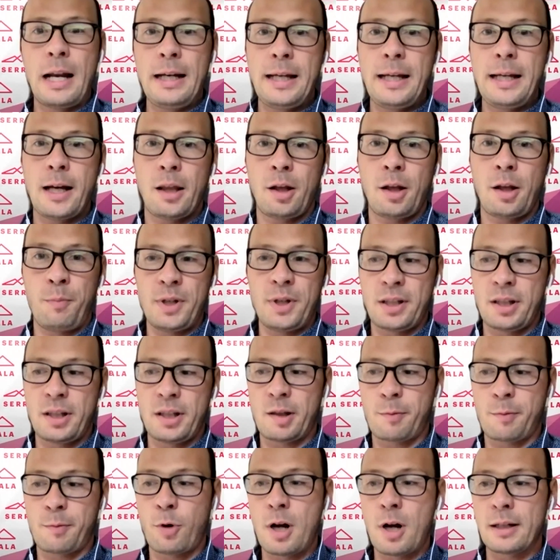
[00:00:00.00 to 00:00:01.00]
Any other
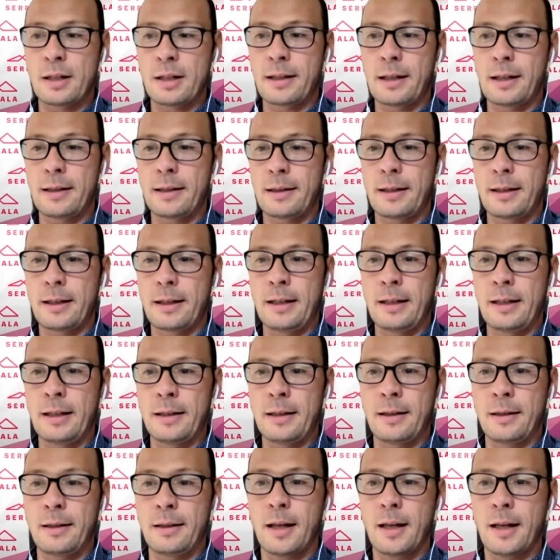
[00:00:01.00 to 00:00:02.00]
business process
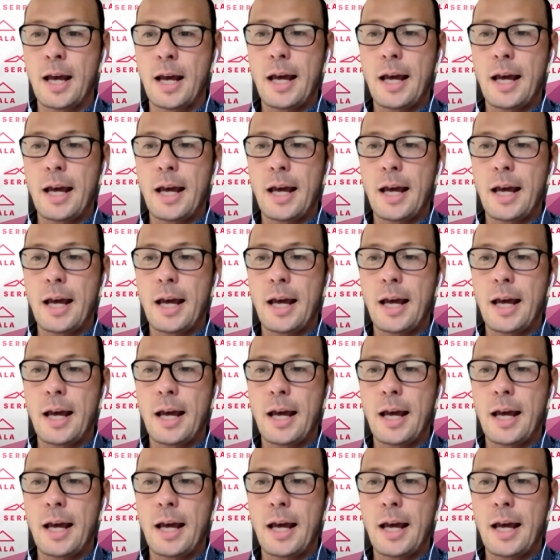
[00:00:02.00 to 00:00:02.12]
is,